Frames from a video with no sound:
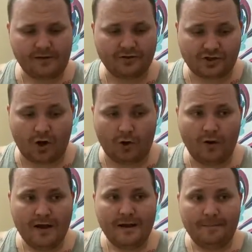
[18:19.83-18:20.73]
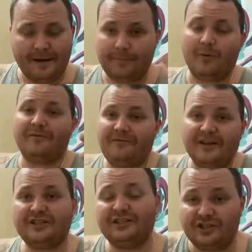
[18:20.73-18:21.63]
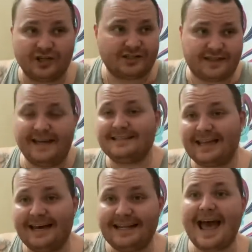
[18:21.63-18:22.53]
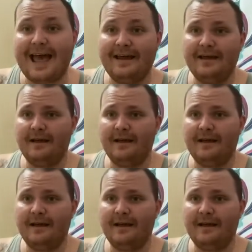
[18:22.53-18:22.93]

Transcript: So people were fishing just things like that.